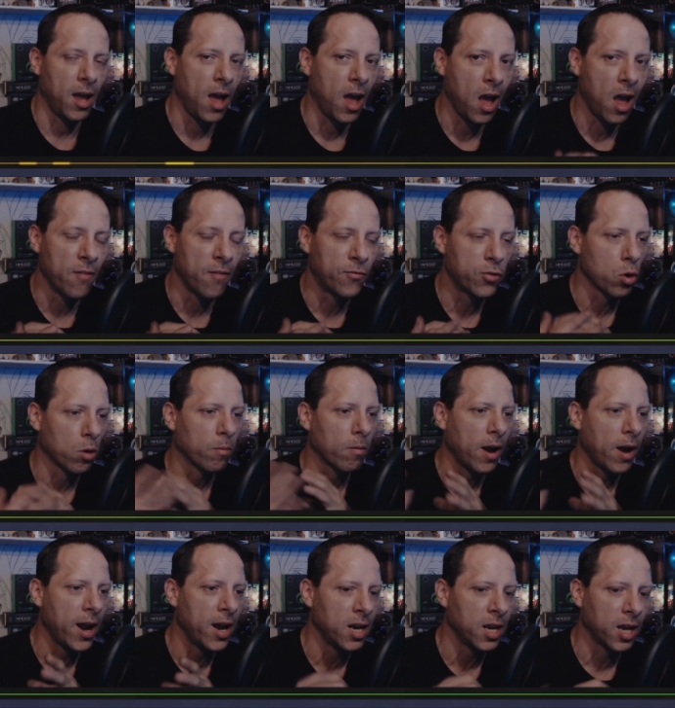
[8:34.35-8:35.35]
if you're
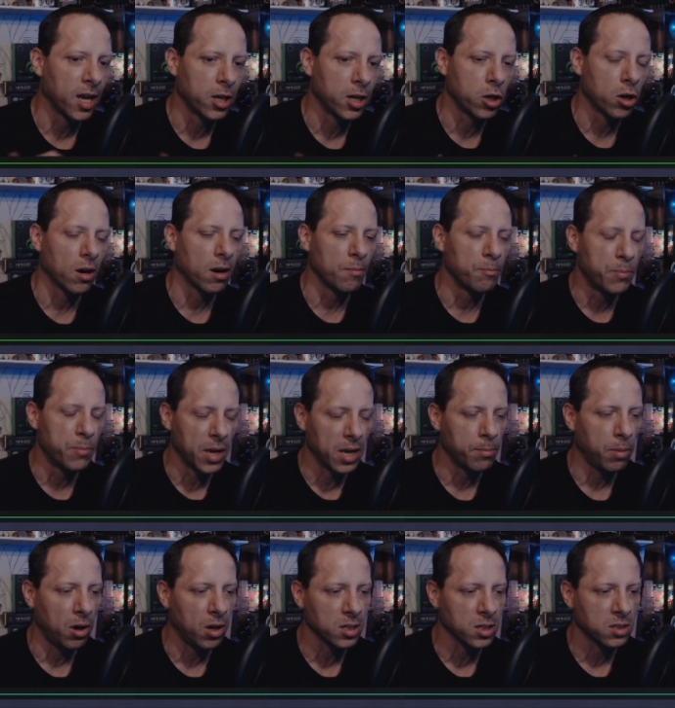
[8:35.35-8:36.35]
raiding and you're in big
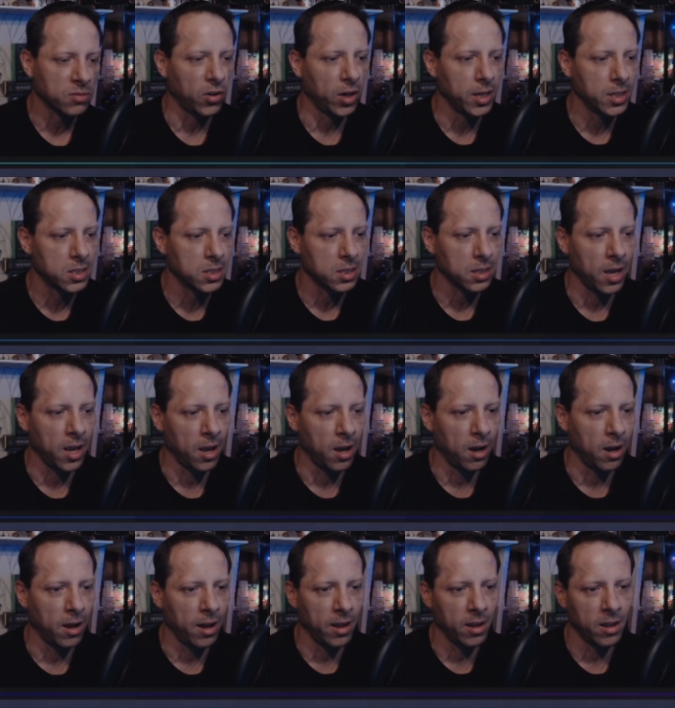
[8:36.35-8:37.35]
boss fights,
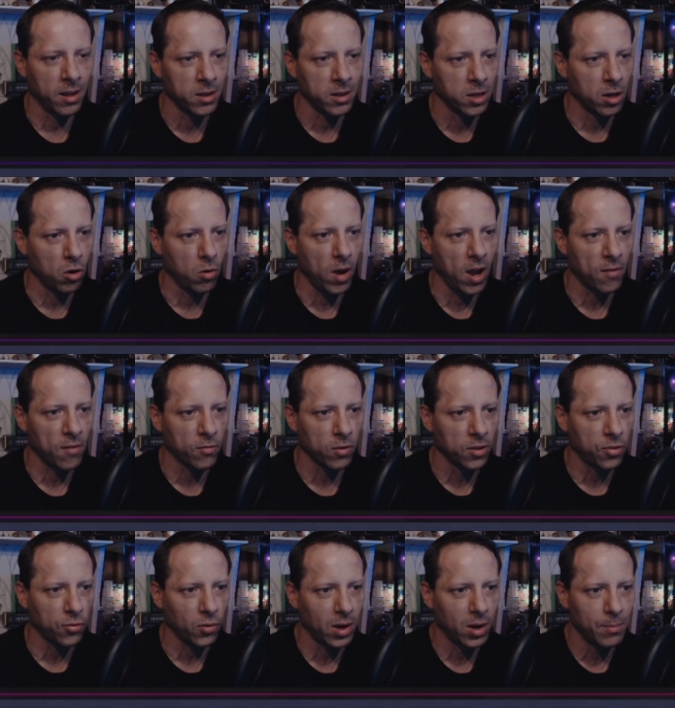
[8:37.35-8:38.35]
uh, you know every
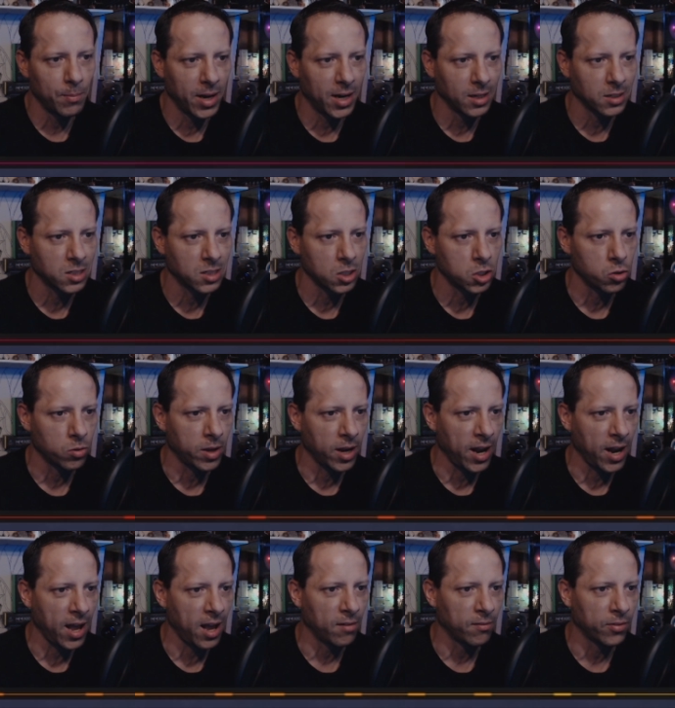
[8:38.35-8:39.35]
three minutes that you could
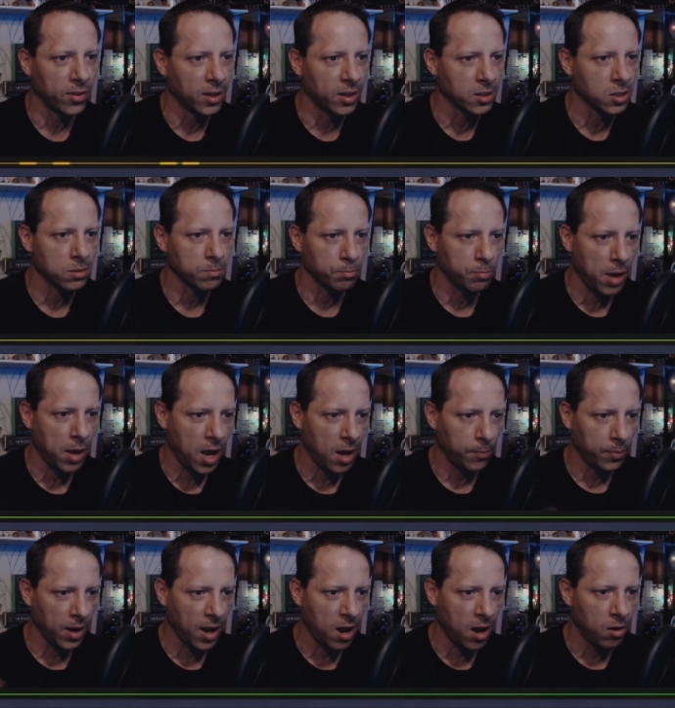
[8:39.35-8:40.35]
have this
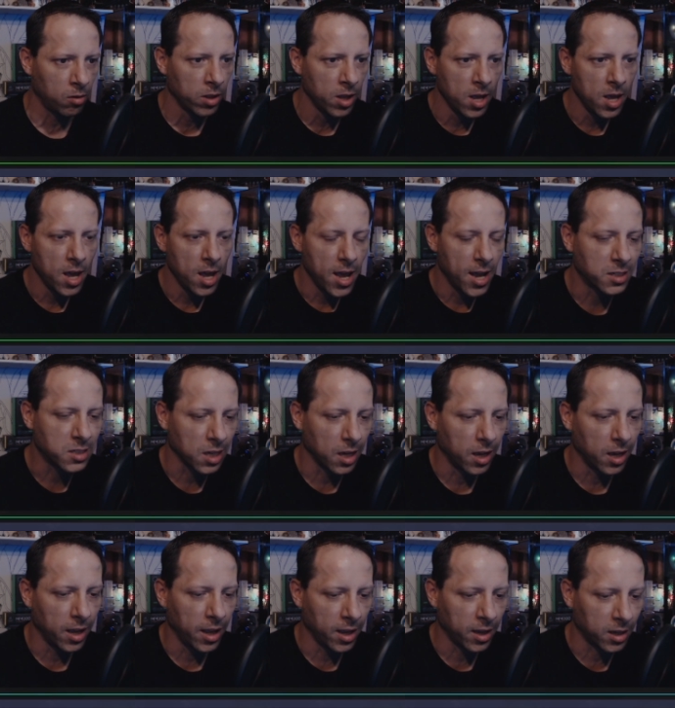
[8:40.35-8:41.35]
popping out. It's
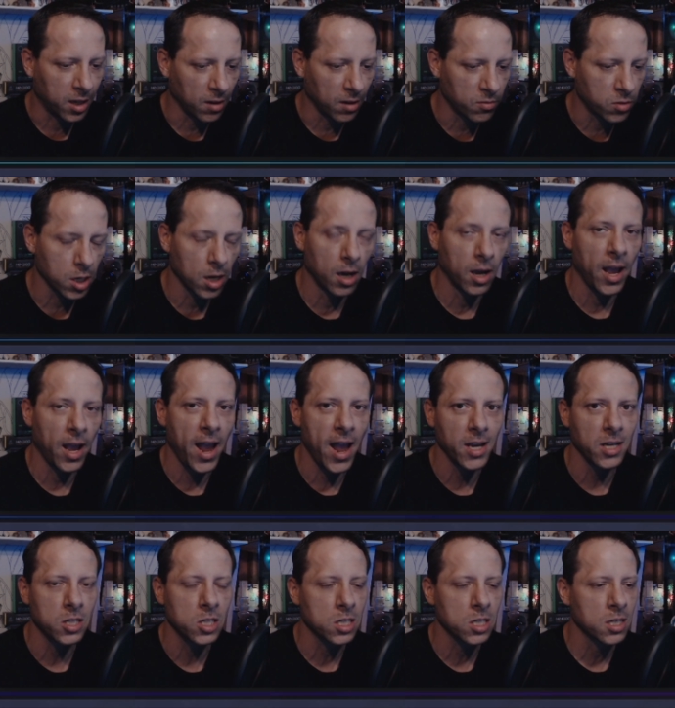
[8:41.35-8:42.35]
a it gives you a
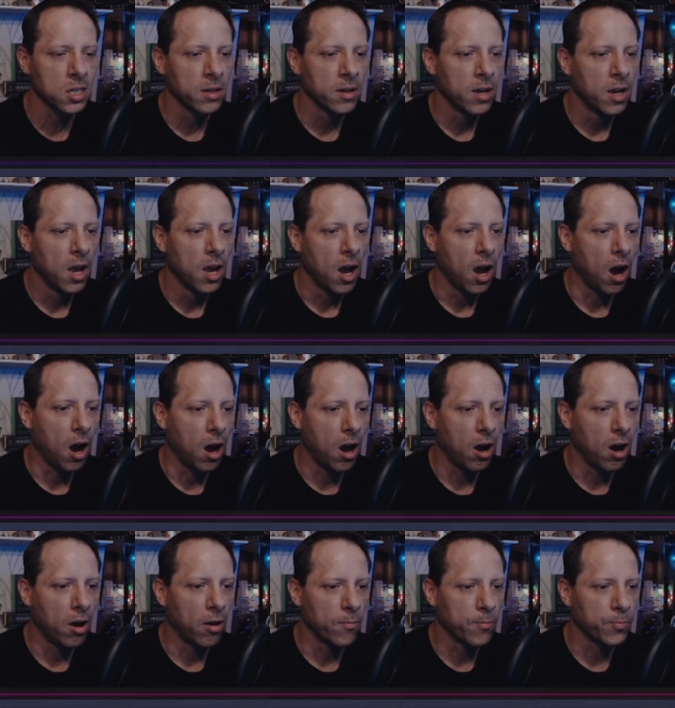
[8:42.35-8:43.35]
haste
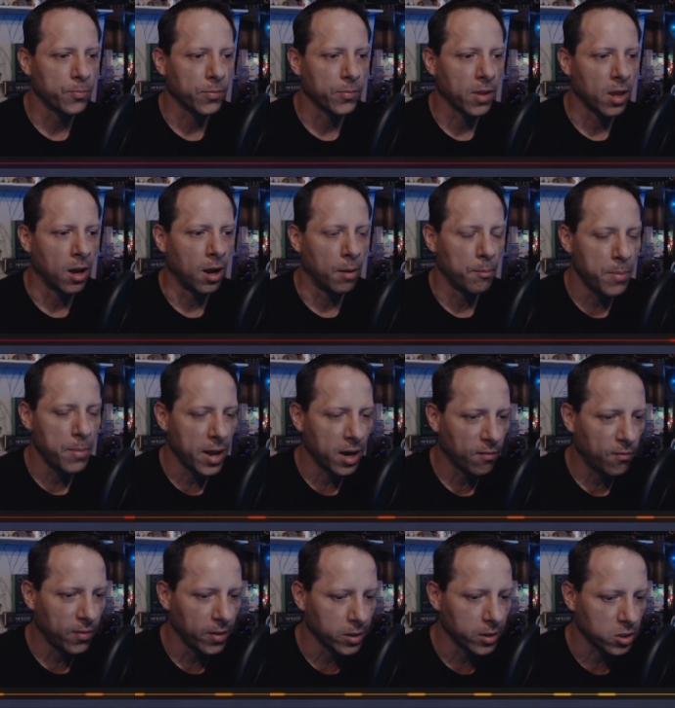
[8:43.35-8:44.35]
um, uh,
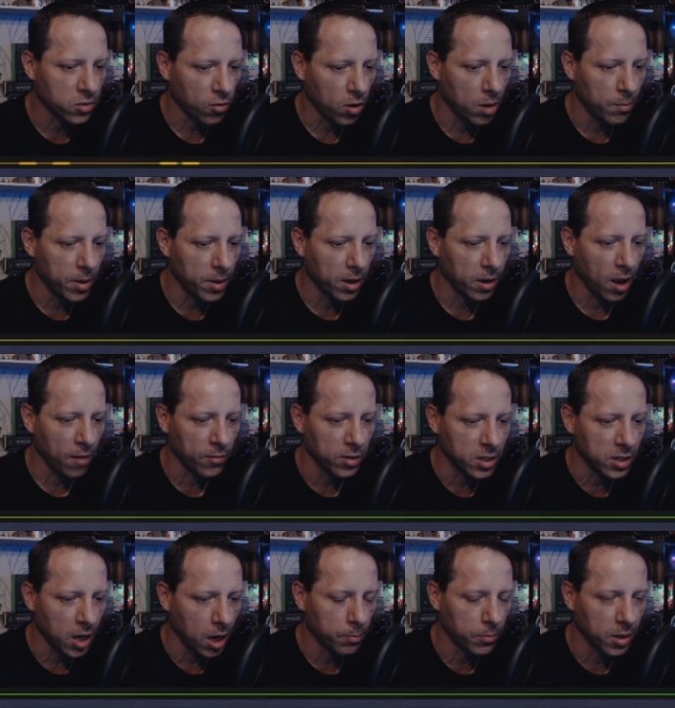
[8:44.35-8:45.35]
benefits from it every
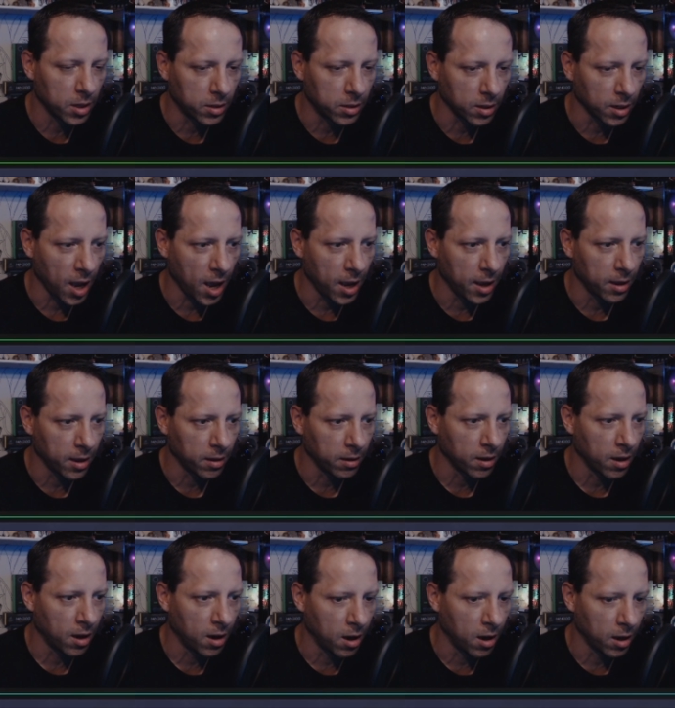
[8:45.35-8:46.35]
time that the guy
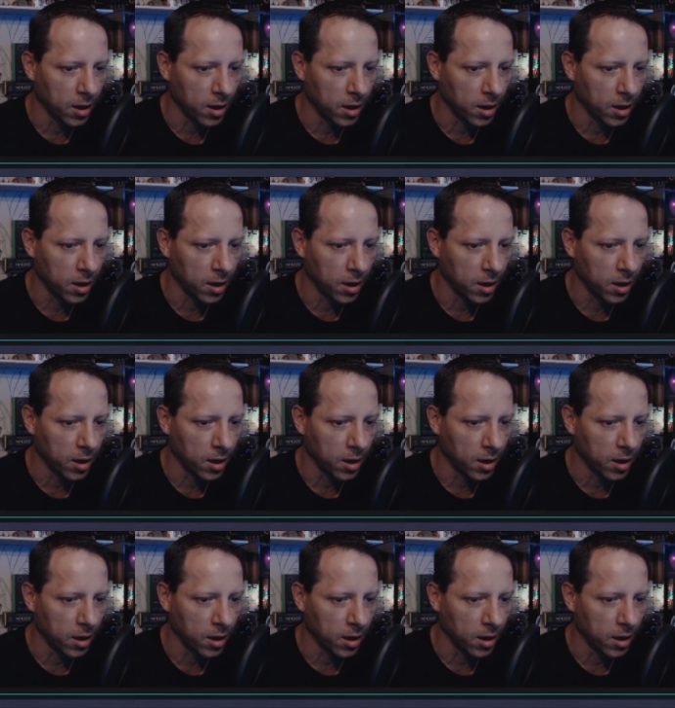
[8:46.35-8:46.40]
uh,